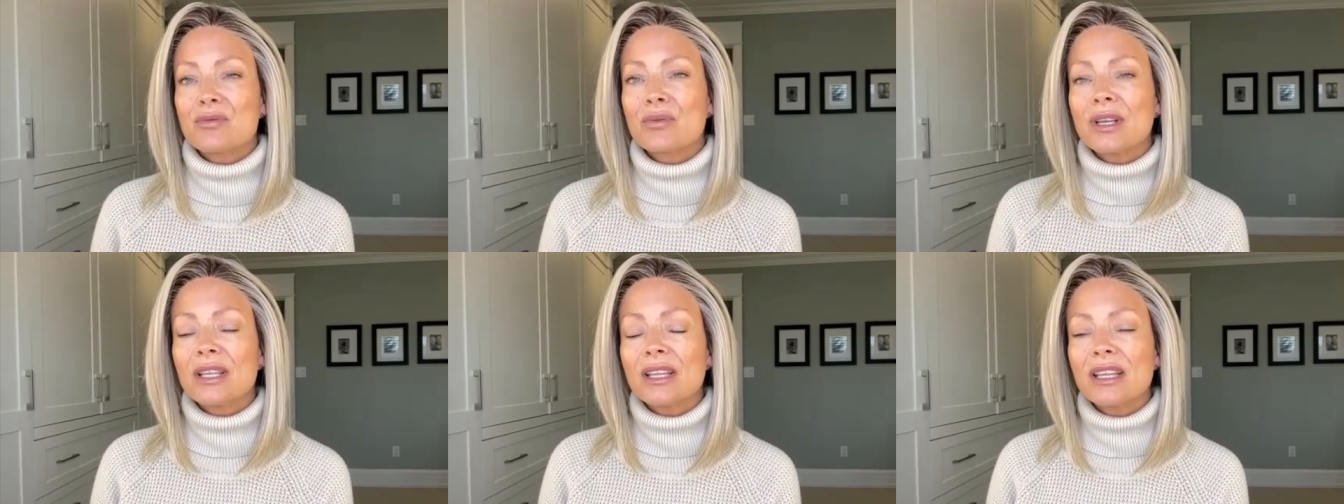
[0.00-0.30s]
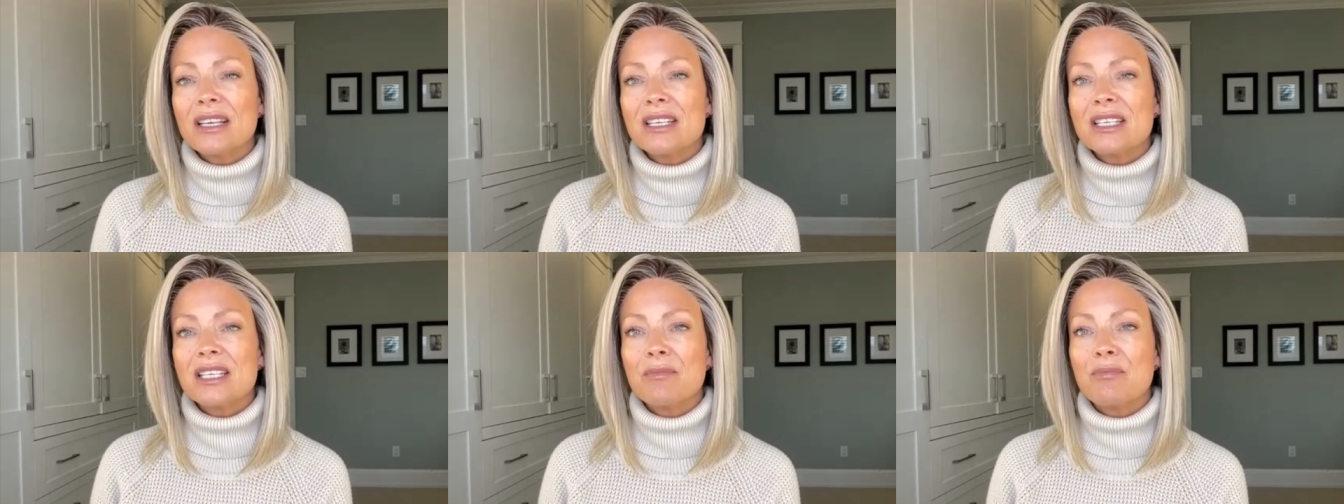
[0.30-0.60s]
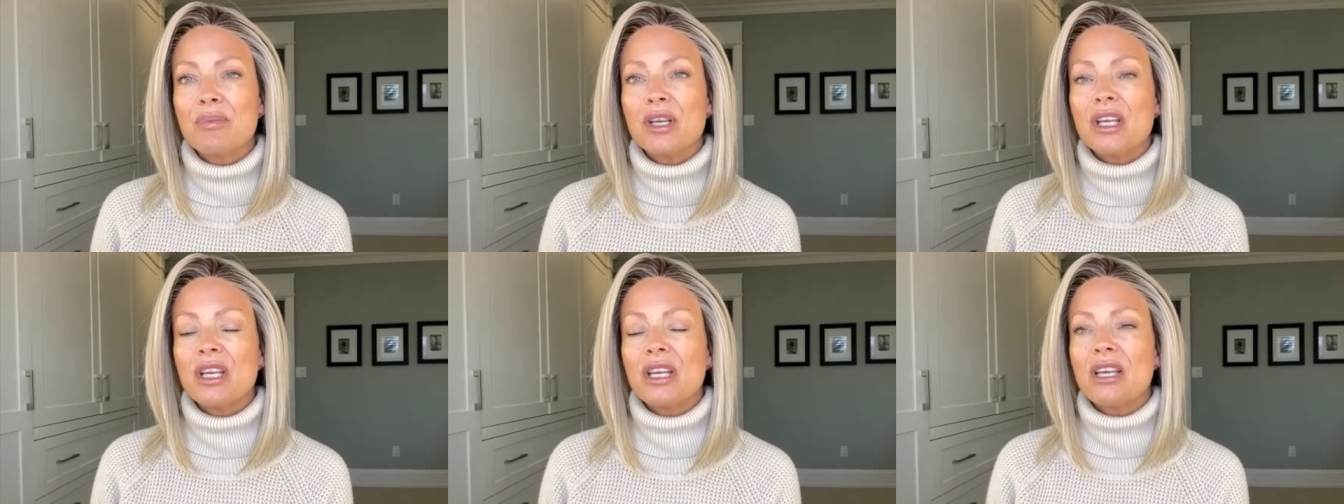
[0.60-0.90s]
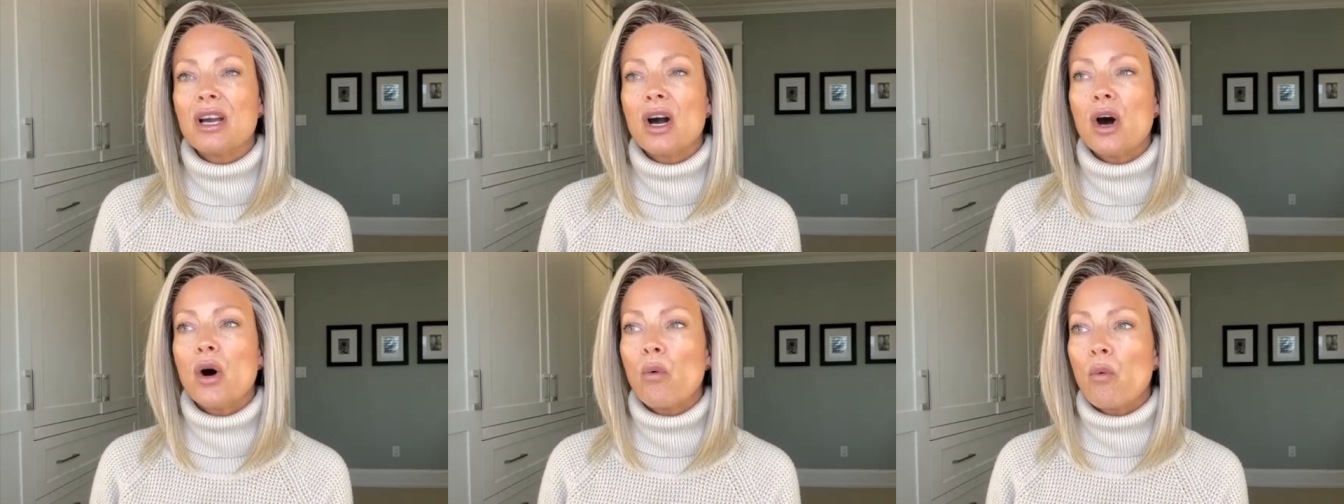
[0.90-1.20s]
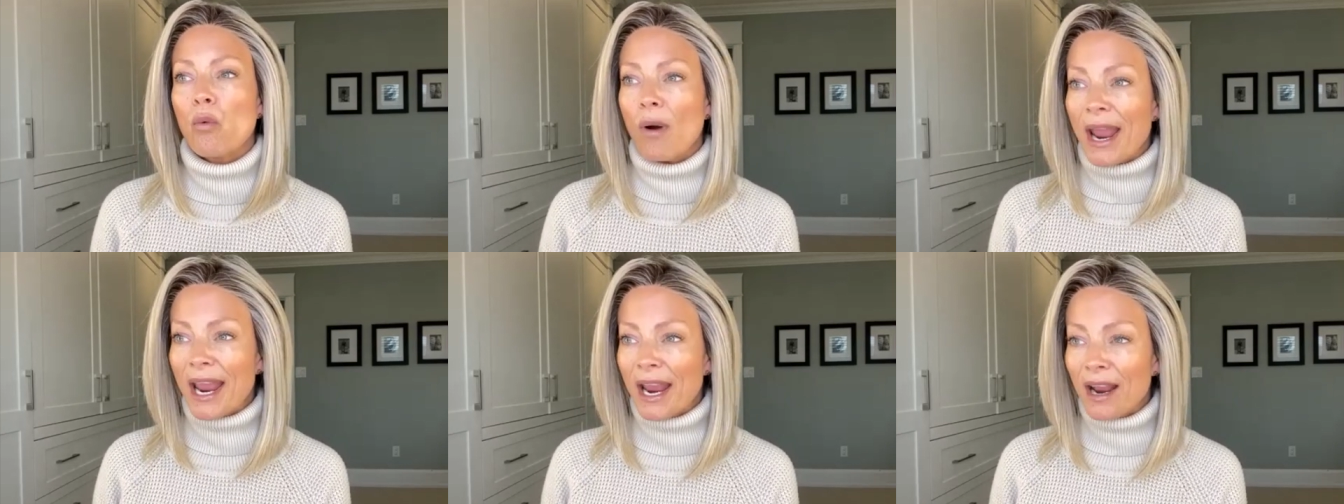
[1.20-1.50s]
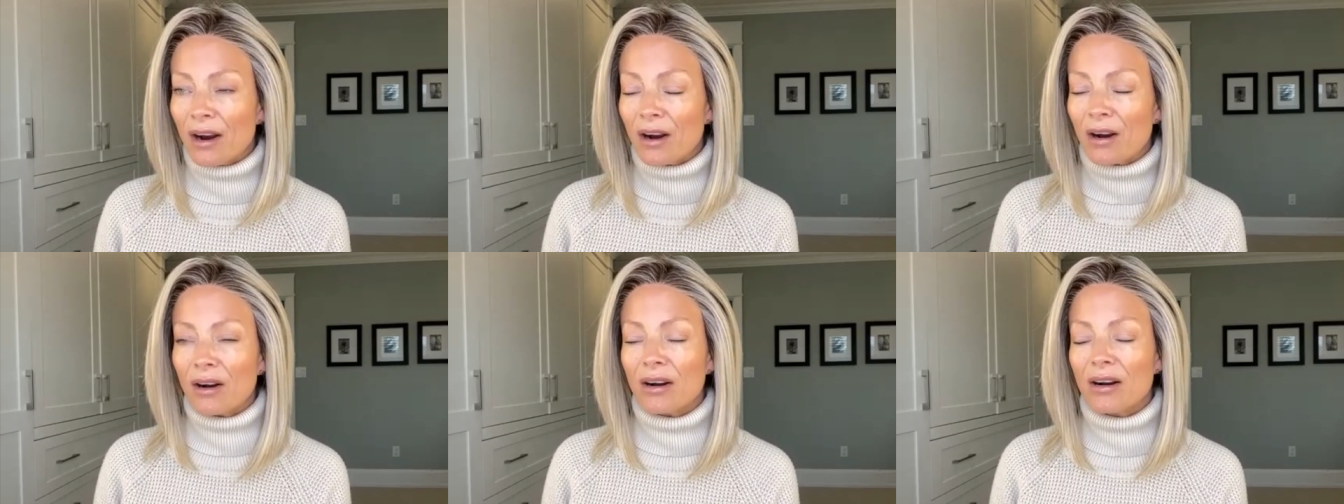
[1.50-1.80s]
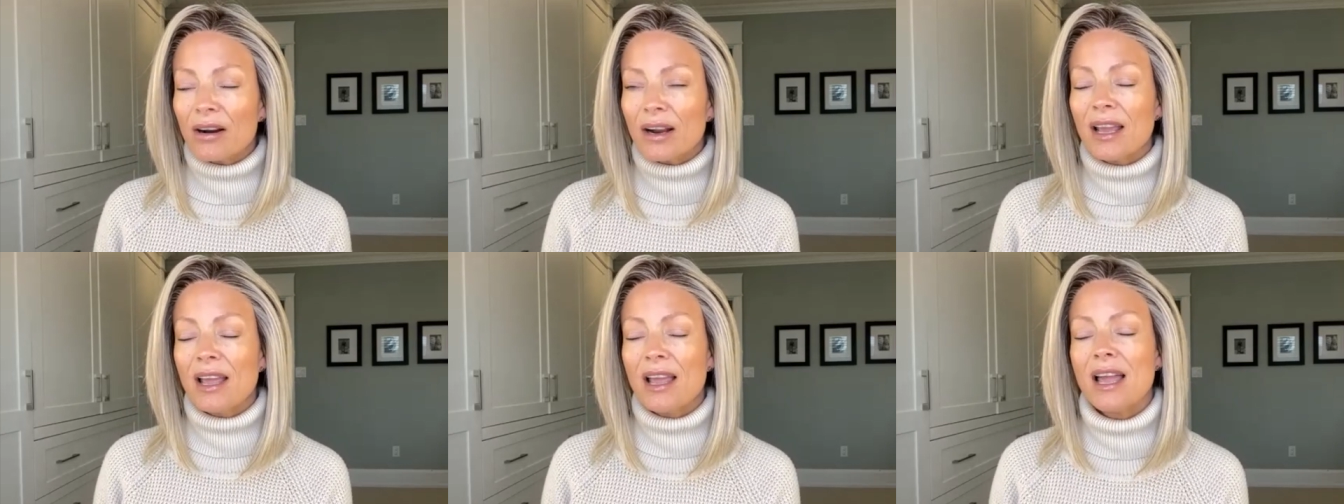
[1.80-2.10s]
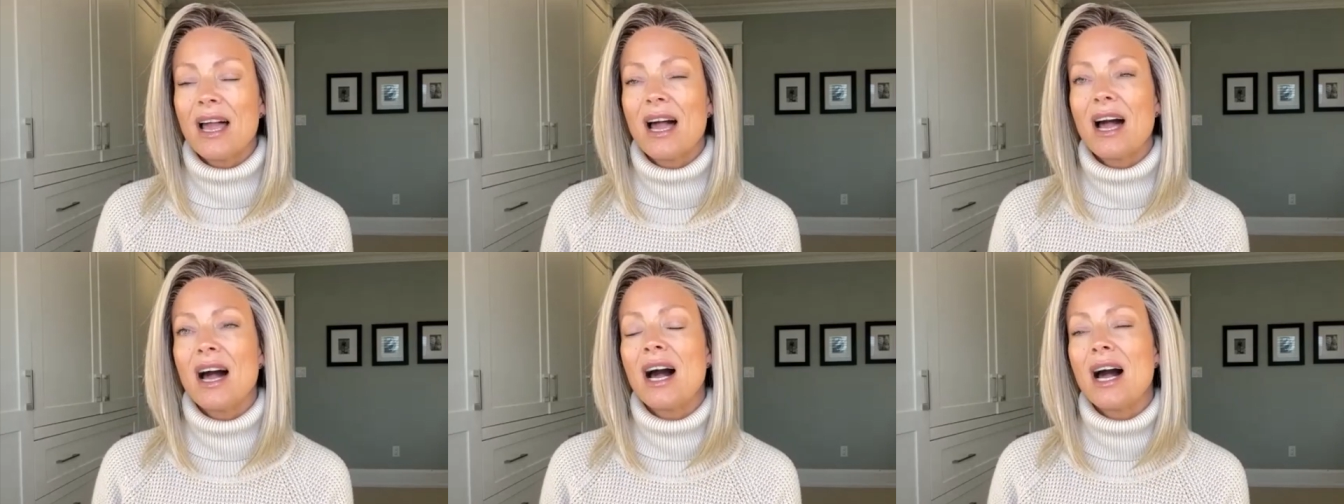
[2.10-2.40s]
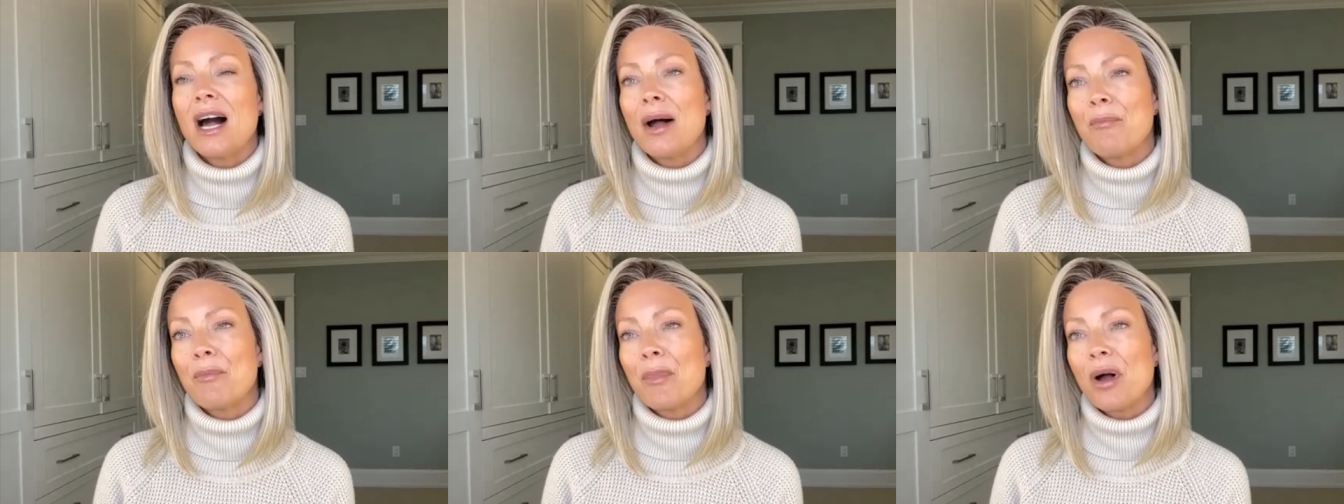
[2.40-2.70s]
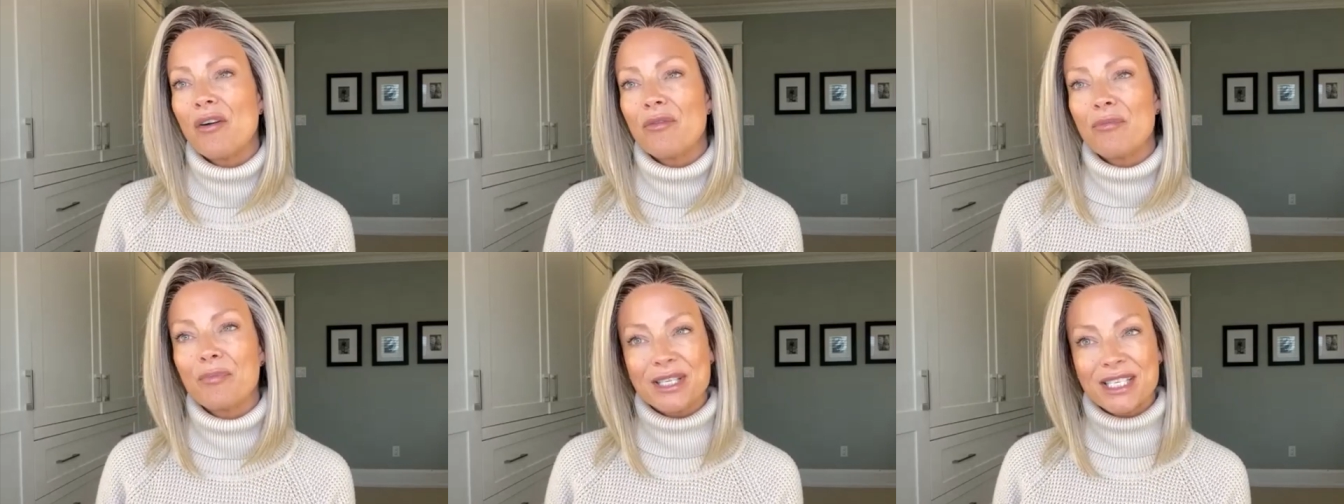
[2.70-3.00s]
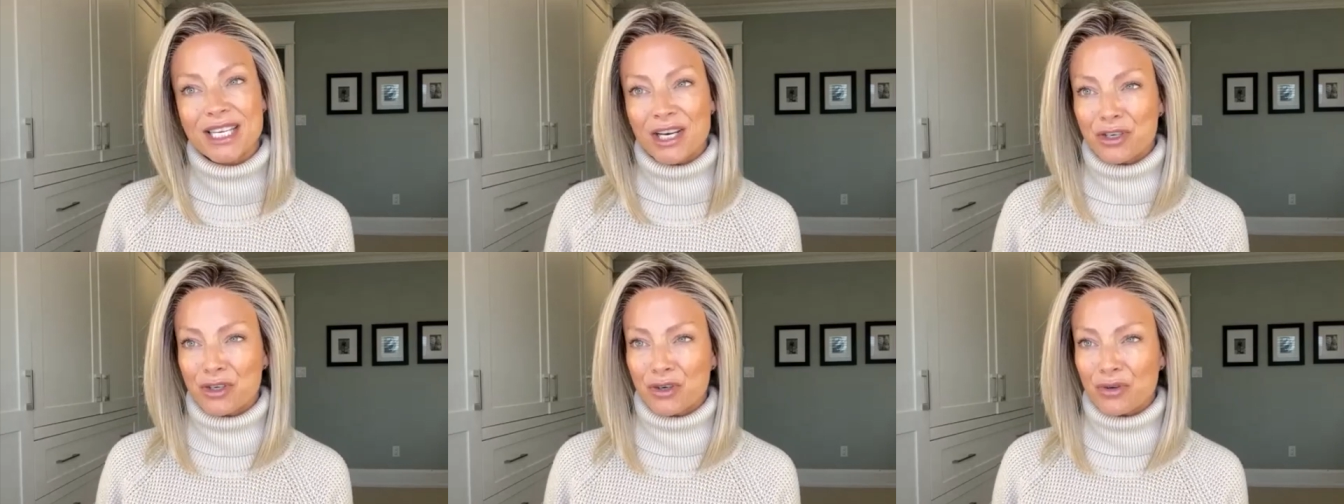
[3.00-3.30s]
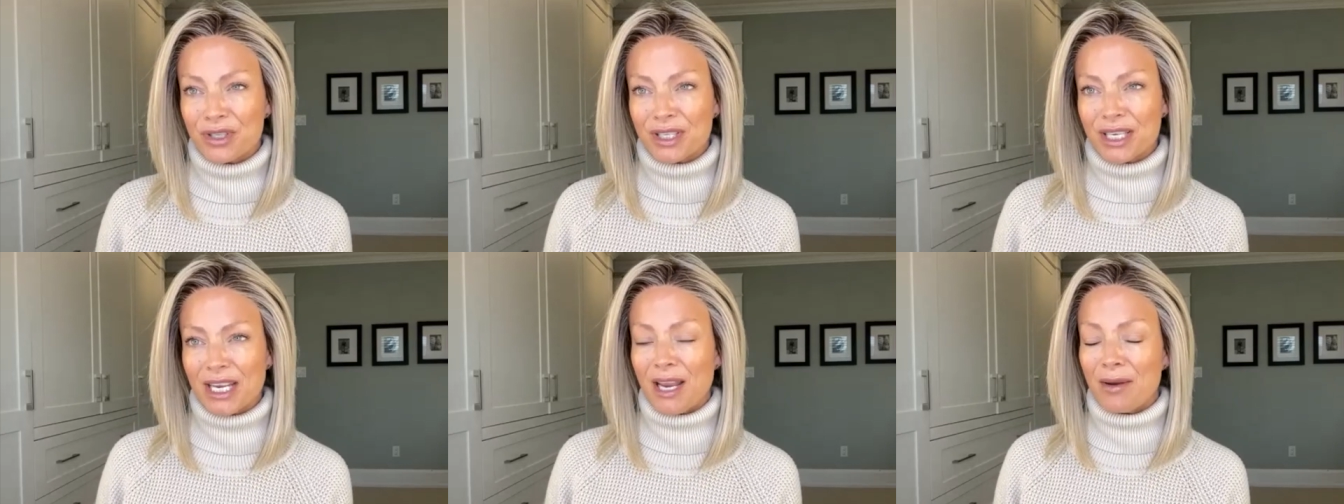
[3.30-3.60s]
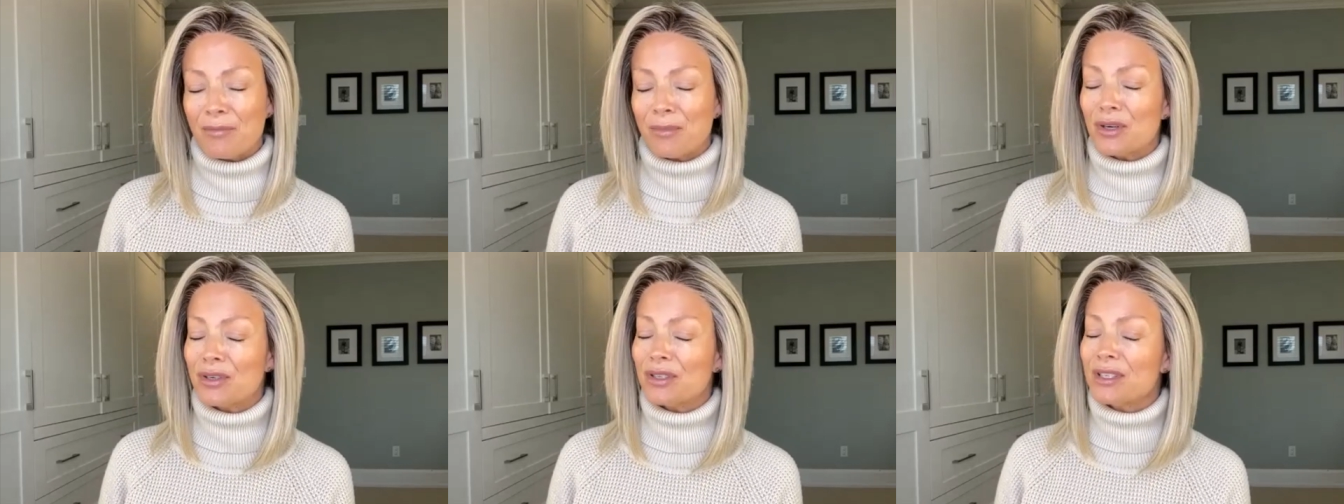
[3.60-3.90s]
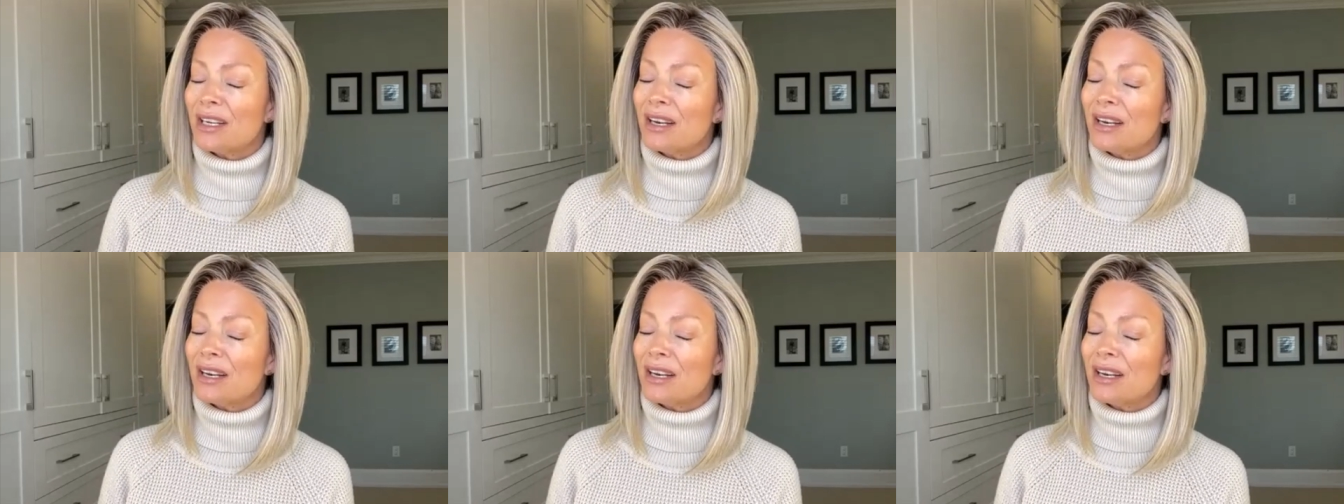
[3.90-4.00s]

really to be aware um, of potential scammers.